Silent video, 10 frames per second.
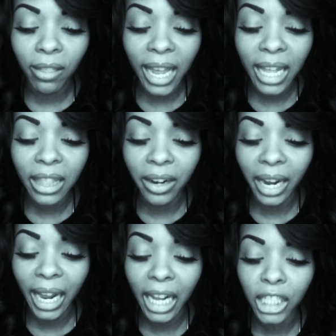lay their
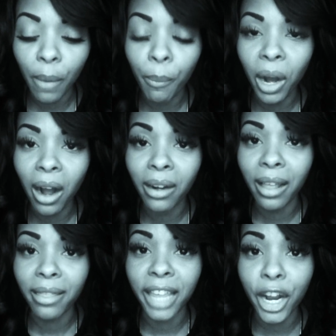hands upon
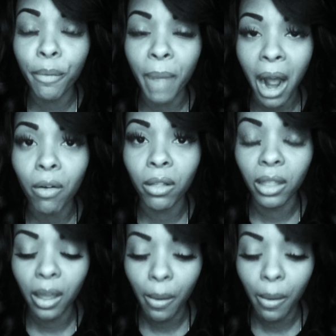their mouth.